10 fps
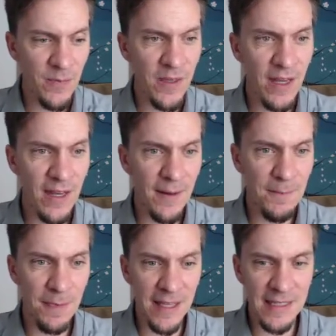
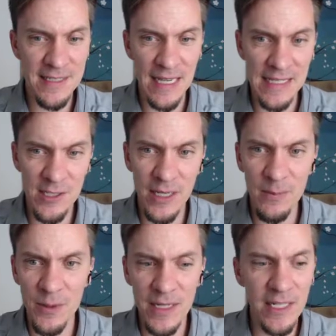It's looking
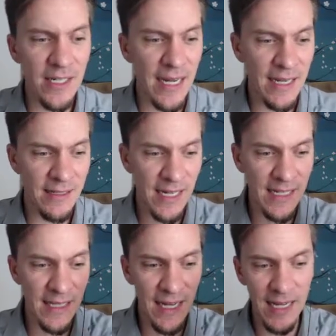pretty good. I
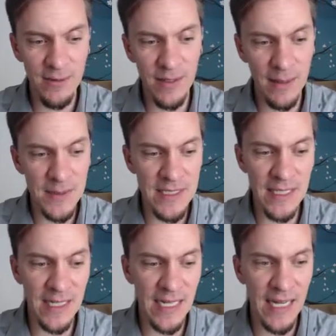like what I'm
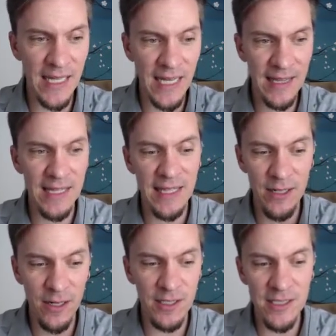seeing. I like that
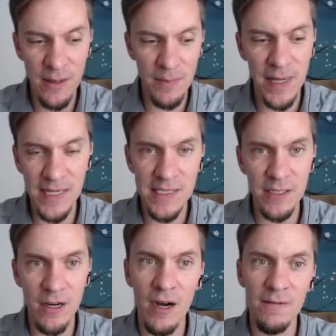there are some banks that
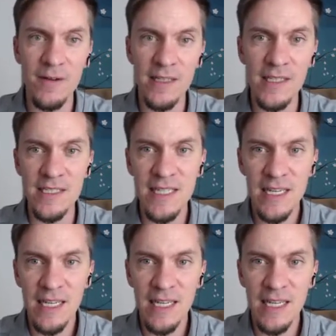are offering this.